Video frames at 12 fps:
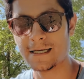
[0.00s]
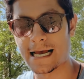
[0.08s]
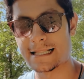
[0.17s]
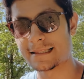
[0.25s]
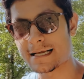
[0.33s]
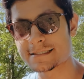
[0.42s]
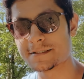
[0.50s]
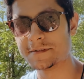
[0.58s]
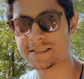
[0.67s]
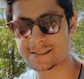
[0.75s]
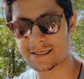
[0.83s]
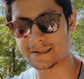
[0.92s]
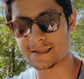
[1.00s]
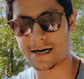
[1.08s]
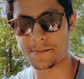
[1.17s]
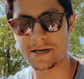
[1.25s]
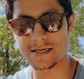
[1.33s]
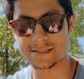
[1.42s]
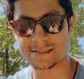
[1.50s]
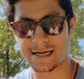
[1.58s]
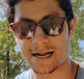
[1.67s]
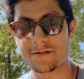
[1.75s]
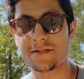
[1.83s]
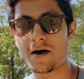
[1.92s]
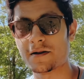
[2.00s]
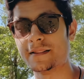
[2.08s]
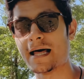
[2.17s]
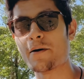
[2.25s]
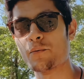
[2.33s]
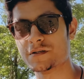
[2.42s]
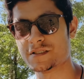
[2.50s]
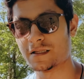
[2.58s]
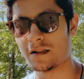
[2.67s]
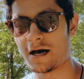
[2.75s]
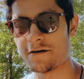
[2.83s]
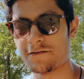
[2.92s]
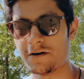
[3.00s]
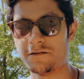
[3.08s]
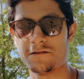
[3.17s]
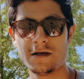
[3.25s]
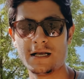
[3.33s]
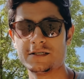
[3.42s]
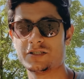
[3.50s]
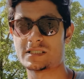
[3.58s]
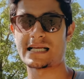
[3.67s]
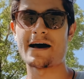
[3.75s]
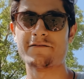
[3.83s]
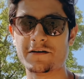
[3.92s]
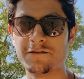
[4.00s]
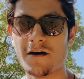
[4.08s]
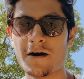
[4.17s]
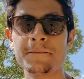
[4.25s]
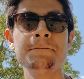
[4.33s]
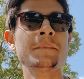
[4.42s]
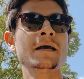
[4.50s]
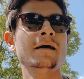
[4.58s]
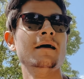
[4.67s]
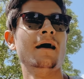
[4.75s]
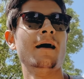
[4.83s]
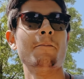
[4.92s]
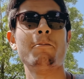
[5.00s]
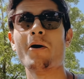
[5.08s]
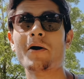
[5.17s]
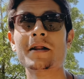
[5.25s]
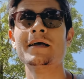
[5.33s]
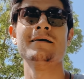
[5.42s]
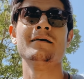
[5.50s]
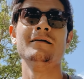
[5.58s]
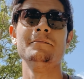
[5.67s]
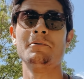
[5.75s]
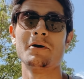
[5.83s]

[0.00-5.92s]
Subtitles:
And that's the mistake that I made, is that I thought that was the life of just having fun, partying